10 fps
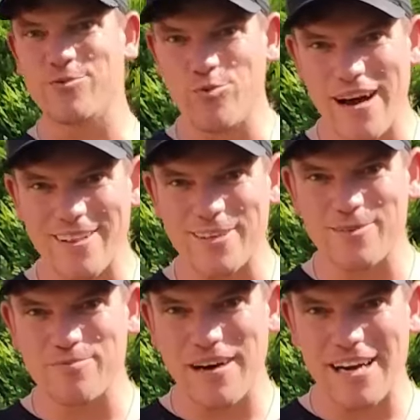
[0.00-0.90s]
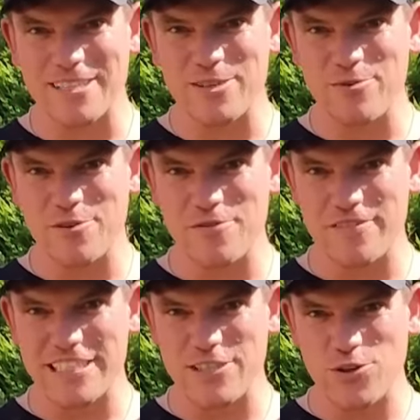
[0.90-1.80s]
welcome back to another
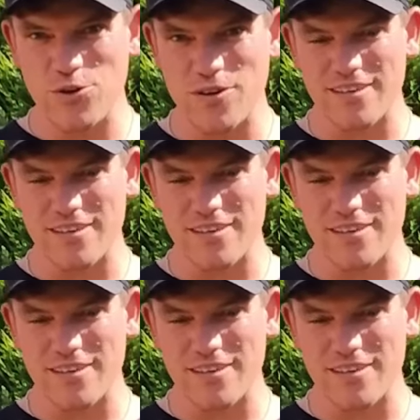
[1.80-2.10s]
video.